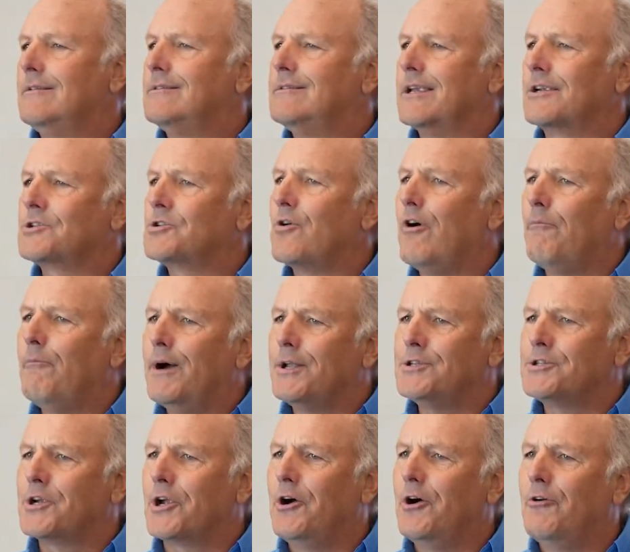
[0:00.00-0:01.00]
12
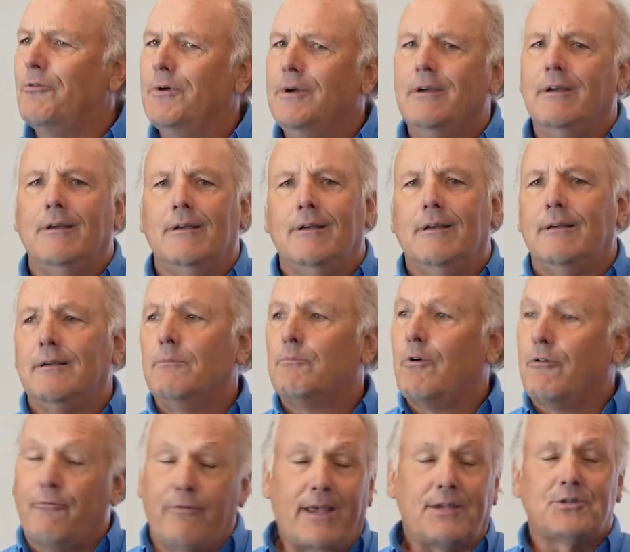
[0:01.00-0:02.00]
months ago,
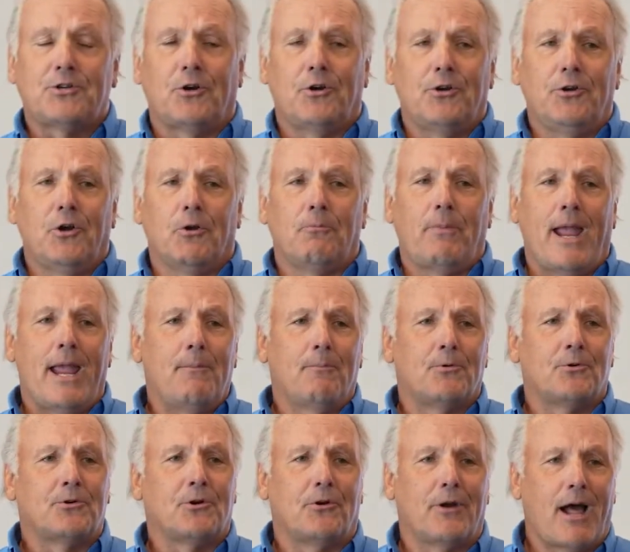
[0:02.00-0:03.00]
Professor, your
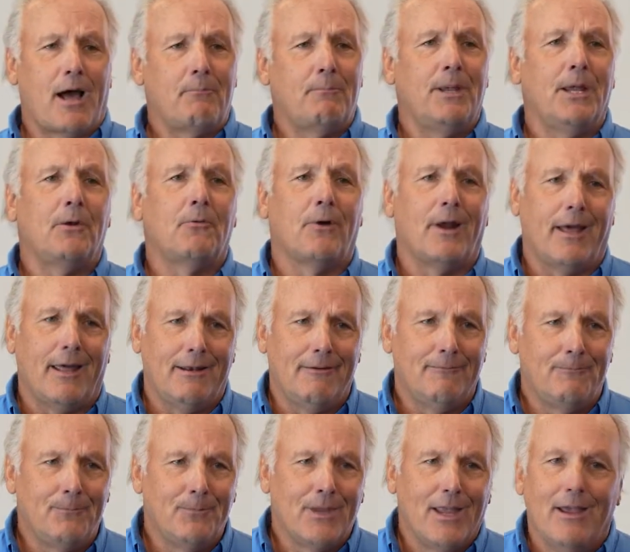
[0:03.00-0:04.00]
papers are not being read.
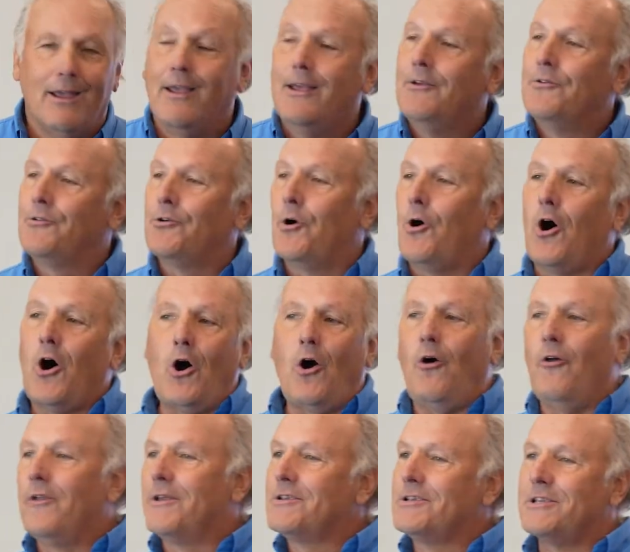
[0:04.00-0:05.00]
So
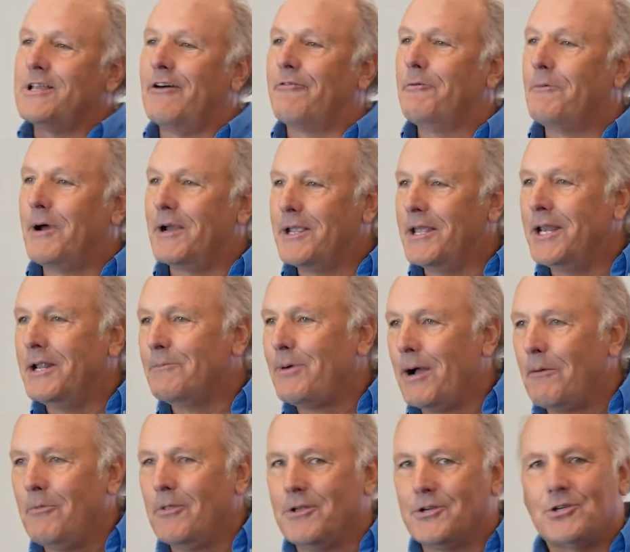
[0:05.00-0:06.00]
all this stuff about getting
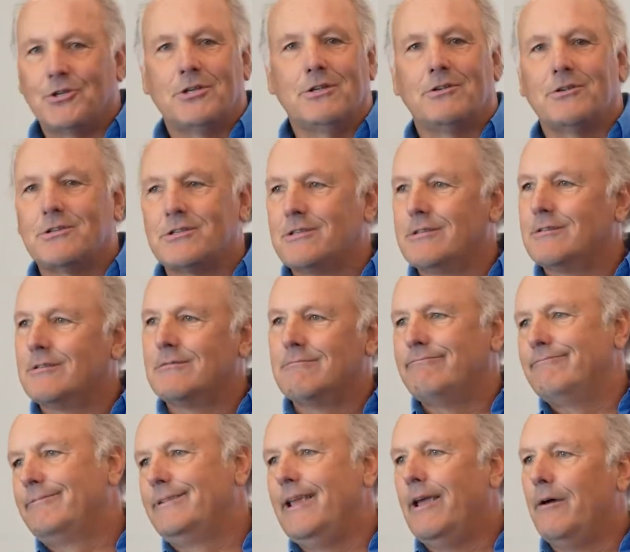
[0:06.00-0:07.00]
published is,
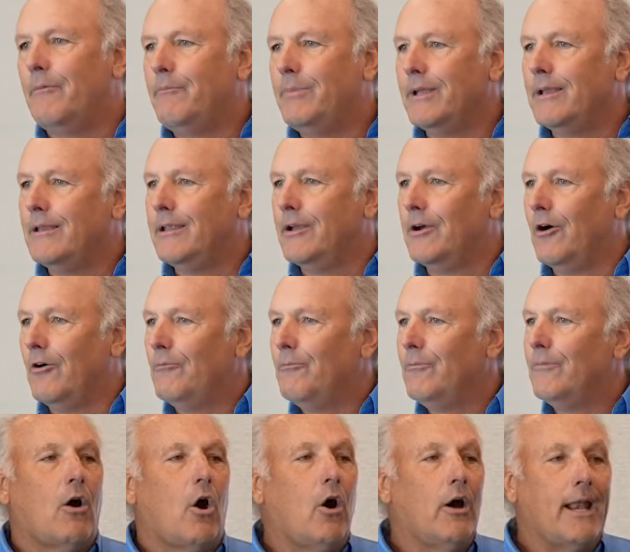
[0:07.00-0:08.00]
yeah, big deal.
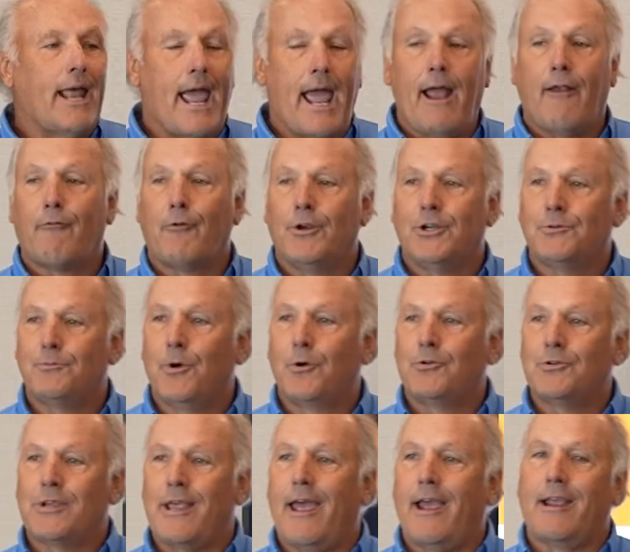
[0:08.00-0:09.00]
On average,
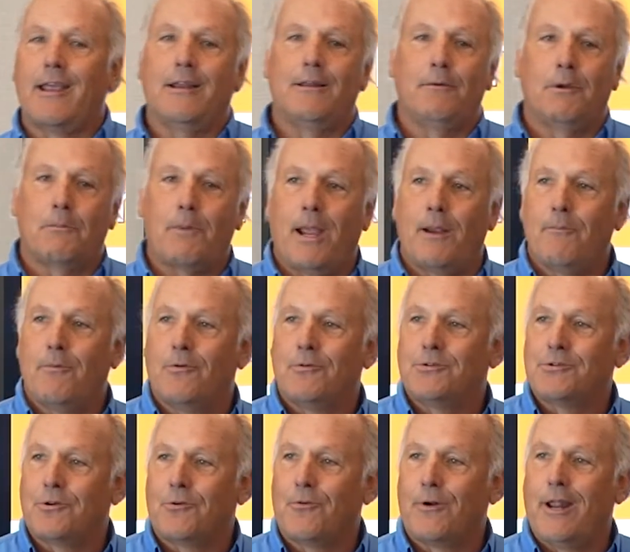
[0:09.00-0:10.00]
most academic
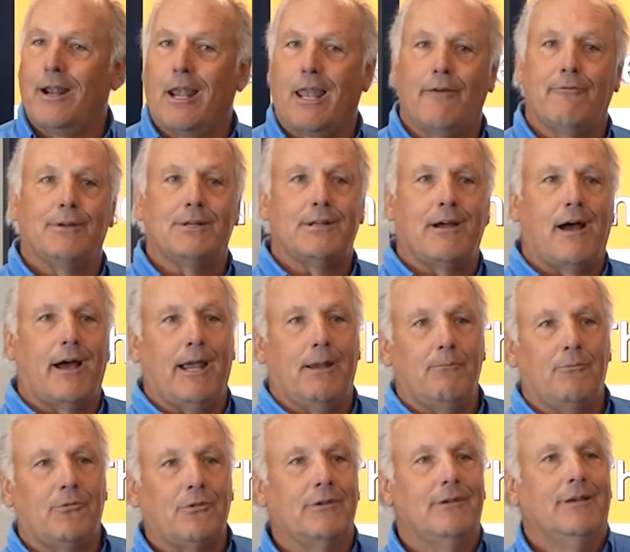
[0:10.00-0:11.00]
papers are read 11
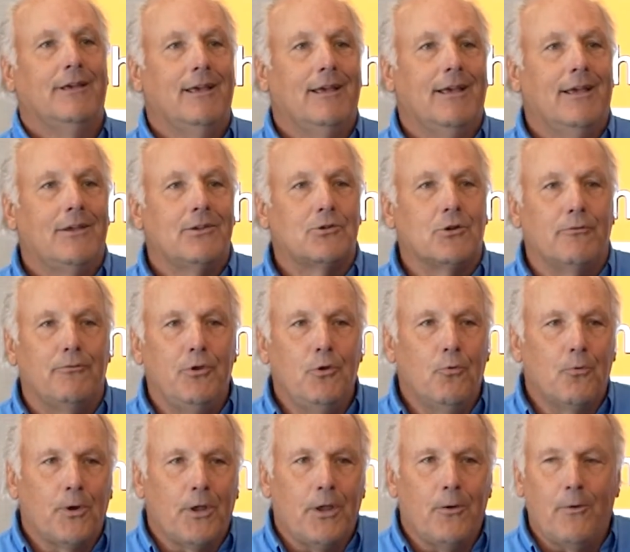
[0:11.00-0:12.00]
times. So if
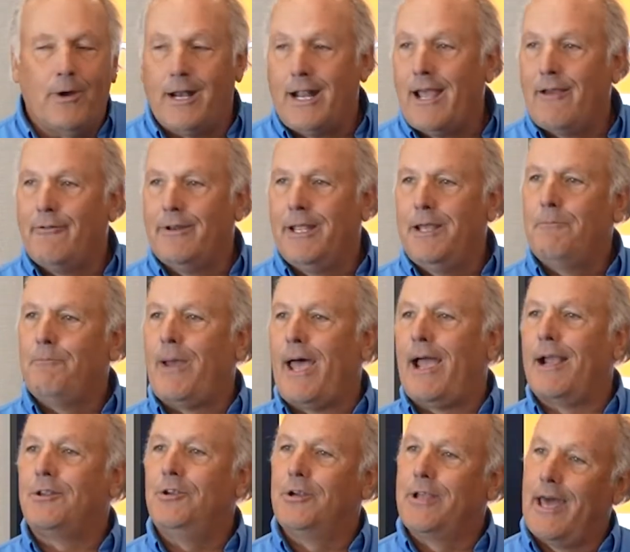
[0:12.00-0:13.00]
you really want to have an
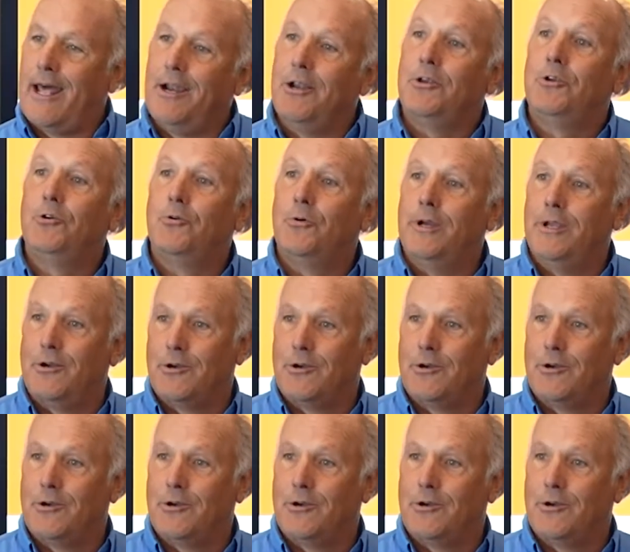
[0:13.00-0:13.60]
impact, you got to do it